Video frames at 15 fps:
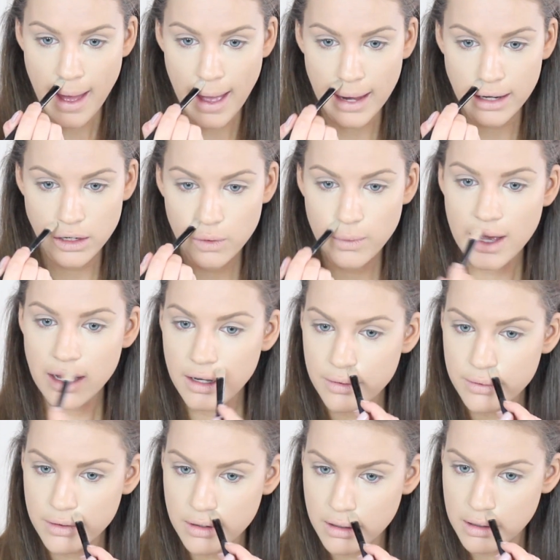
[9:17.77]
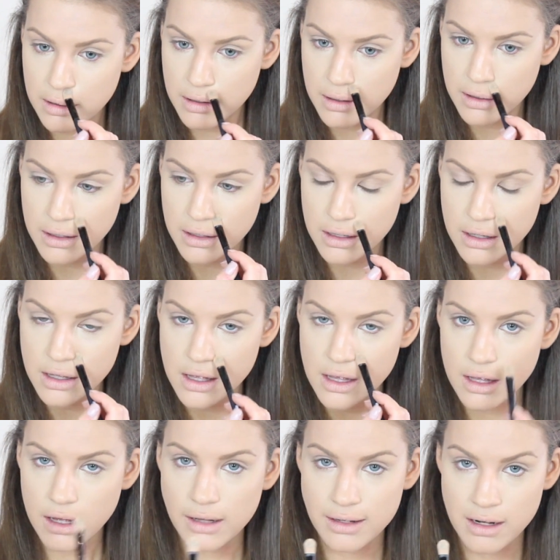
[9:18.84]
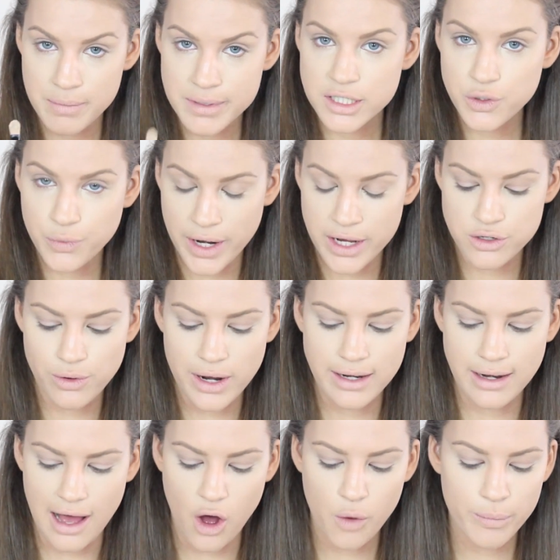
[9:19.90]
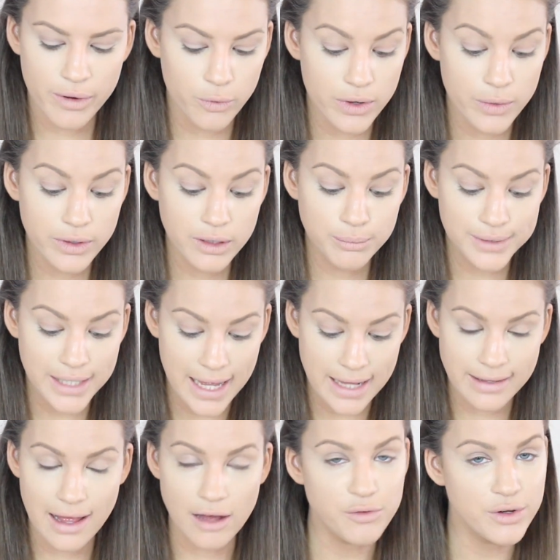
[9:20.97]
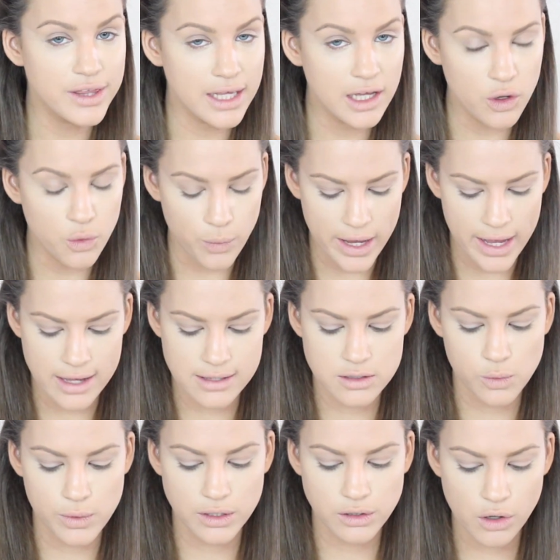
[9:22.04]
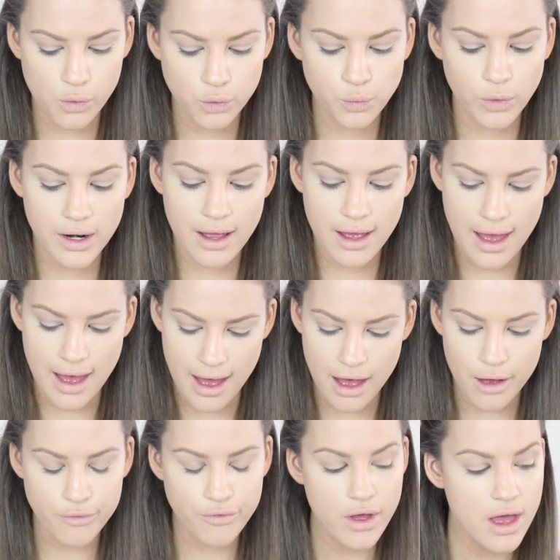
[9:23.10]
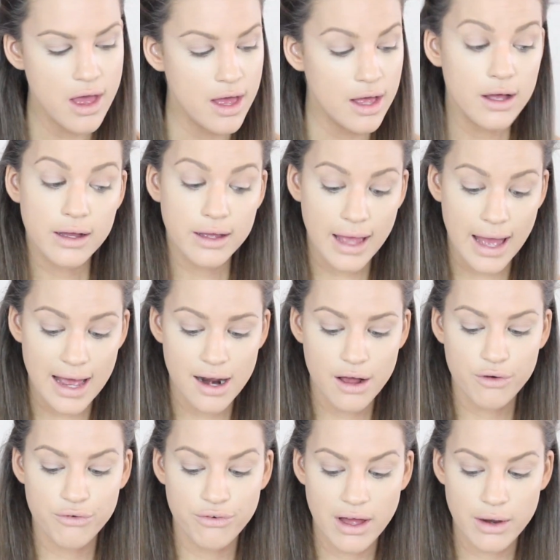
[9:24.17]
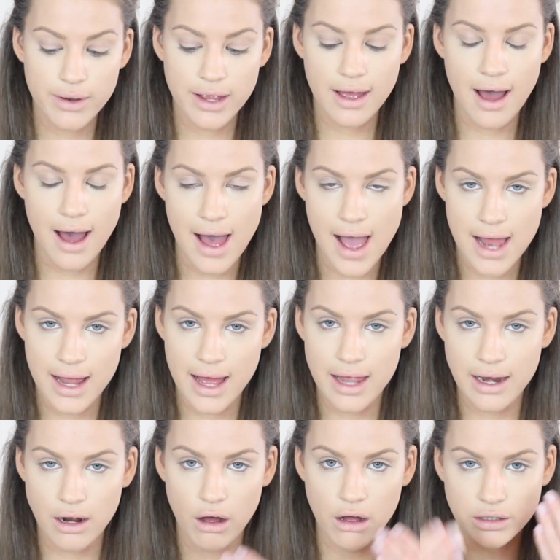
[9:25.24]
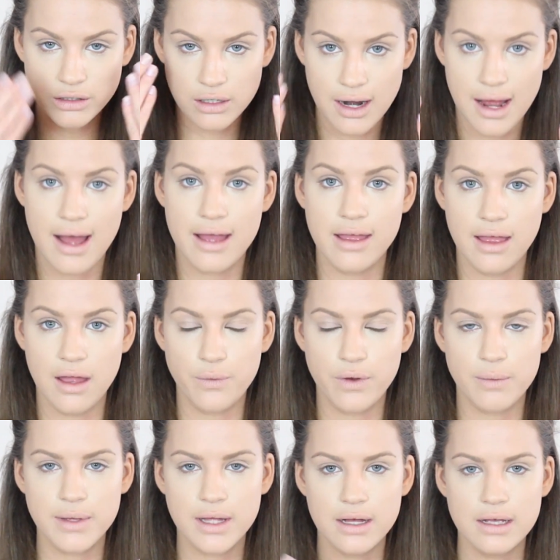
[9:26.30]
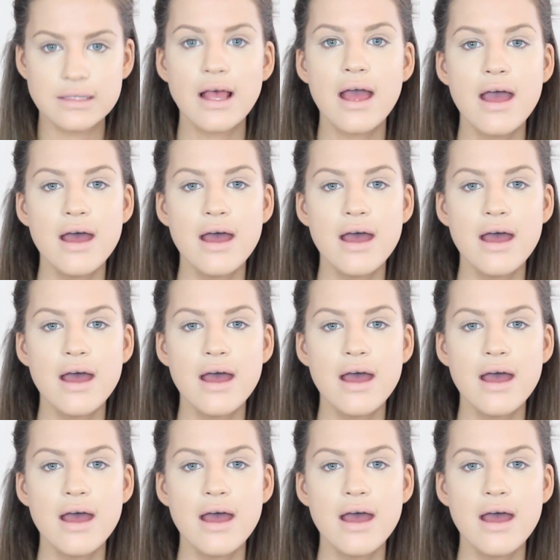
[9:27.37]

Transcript: I know I look a little bit strange right now, but we will blend everything away, so we don't want to have, again, a very highlighted under eye area because